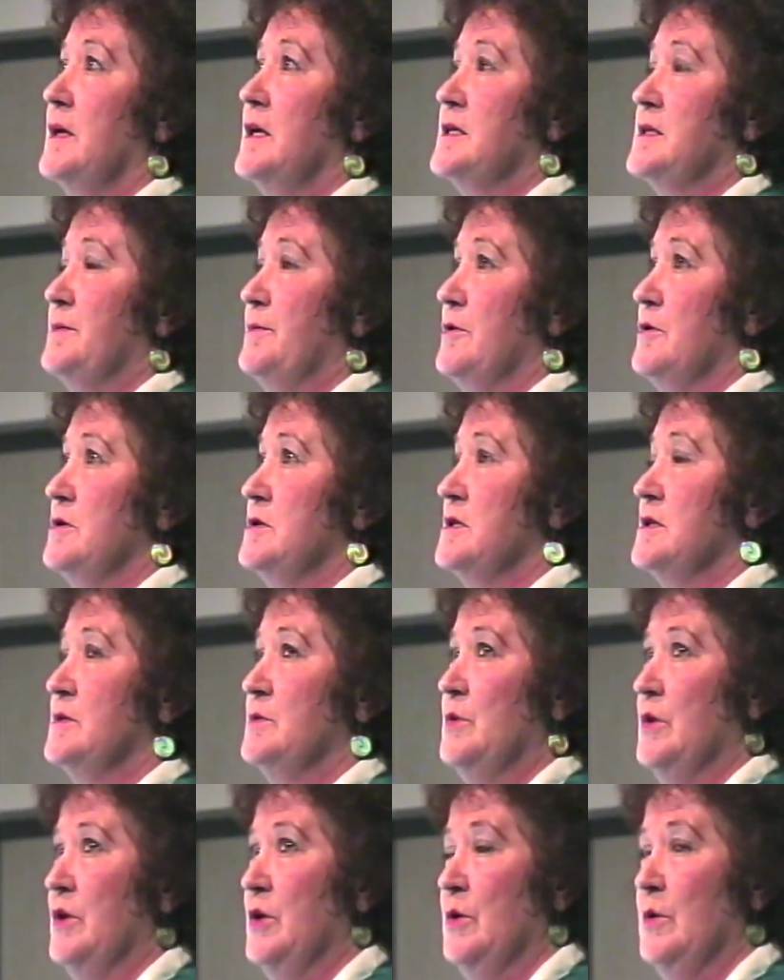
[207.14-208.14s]

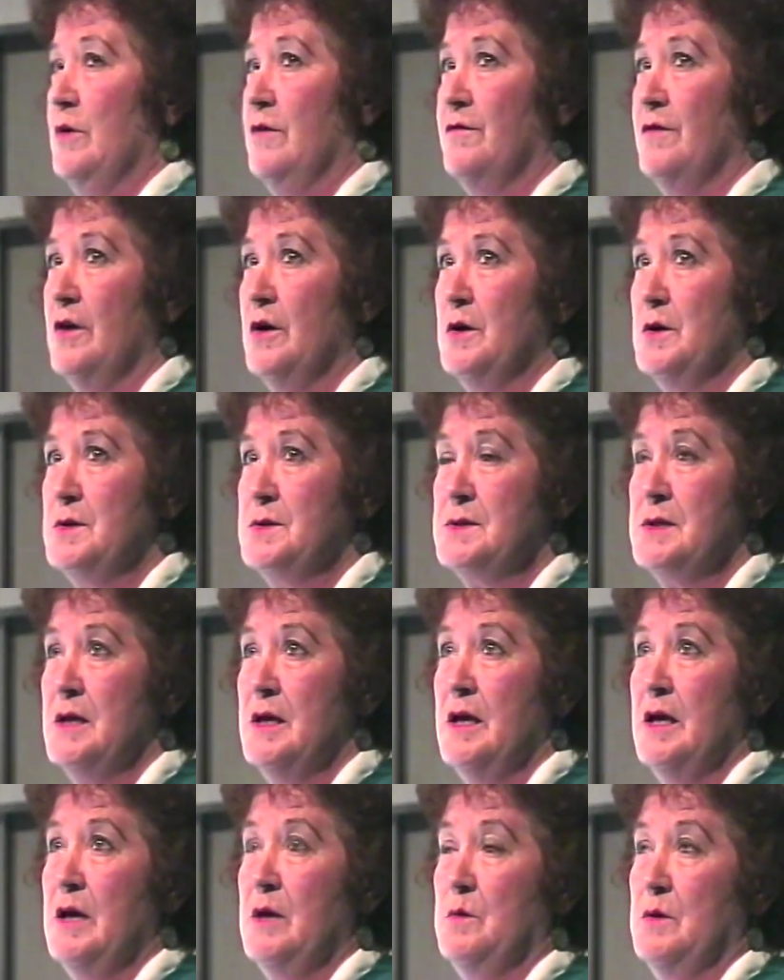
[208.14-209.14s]
experiences with
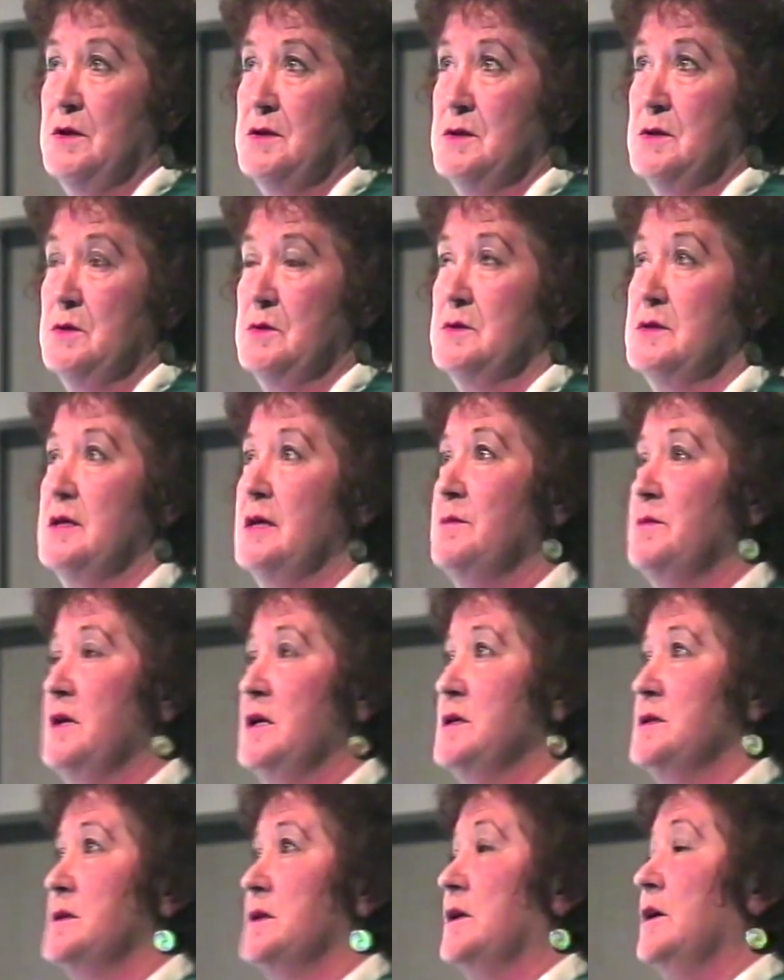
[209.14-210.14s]
UFOs, it wasn't until
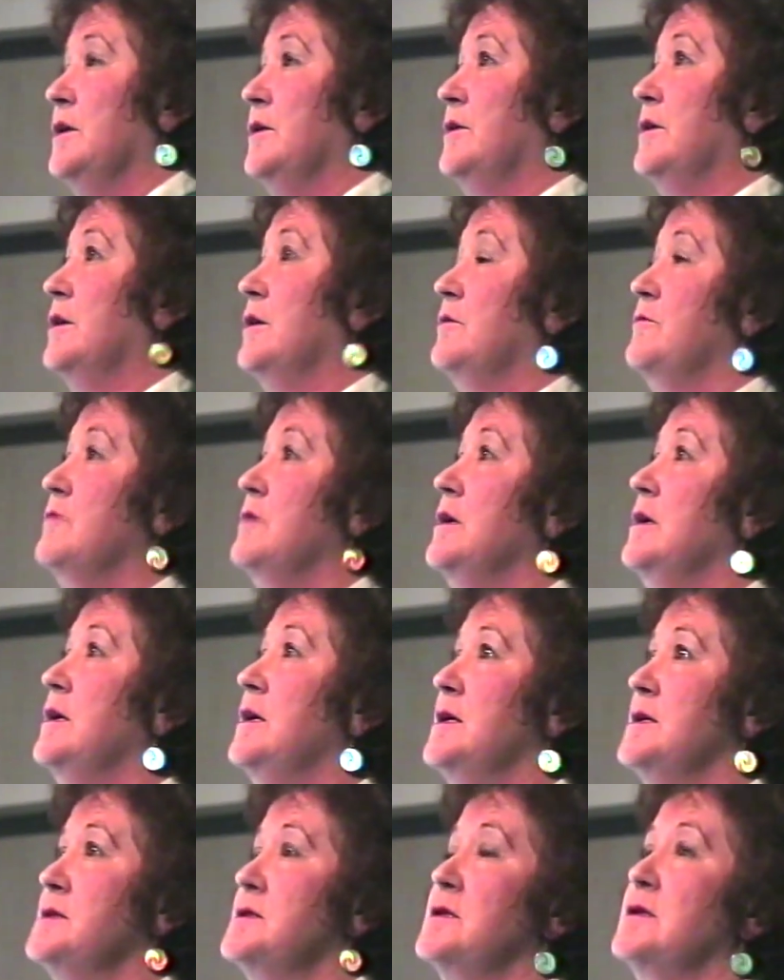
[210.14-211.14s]
some years ago that I
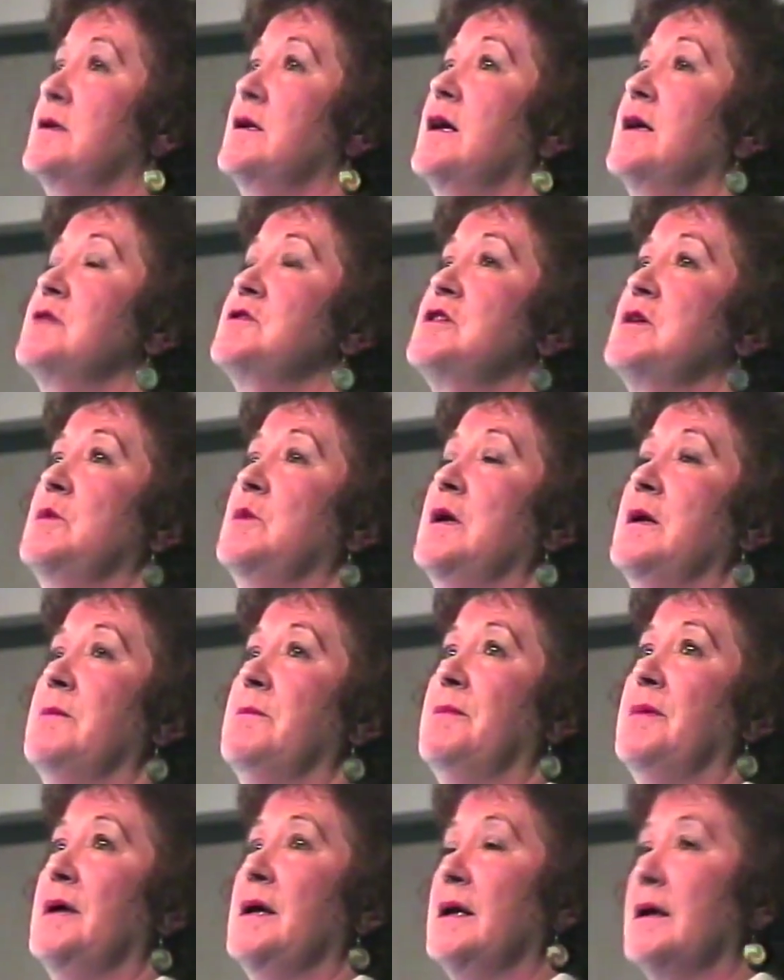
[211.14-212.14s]
realised that it actually
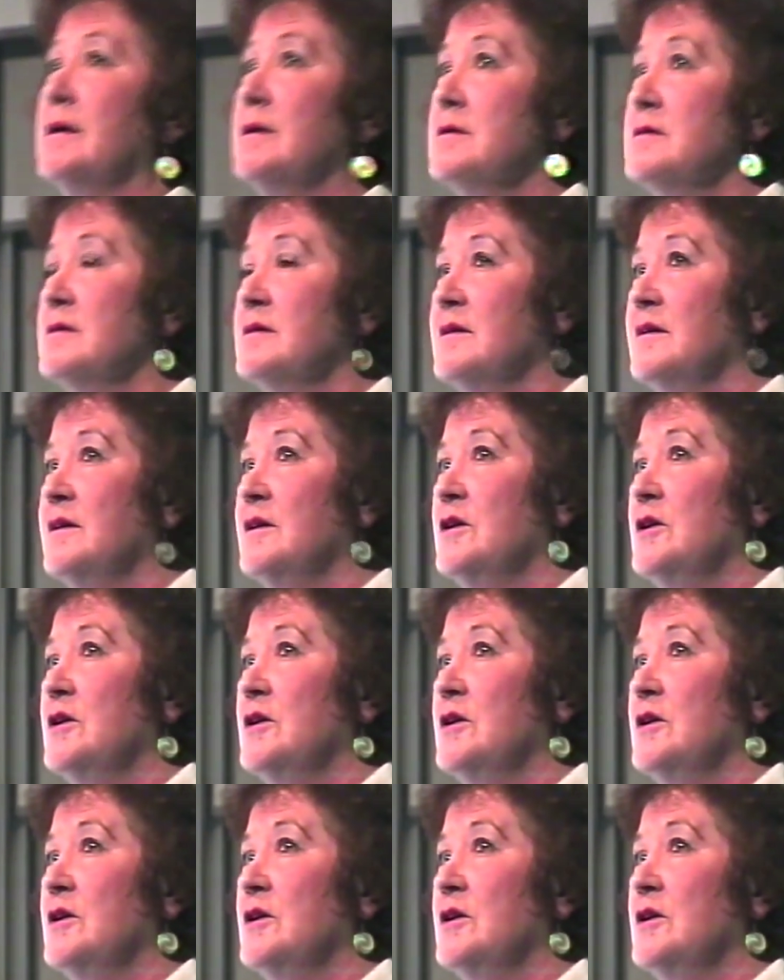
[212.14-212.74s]
went back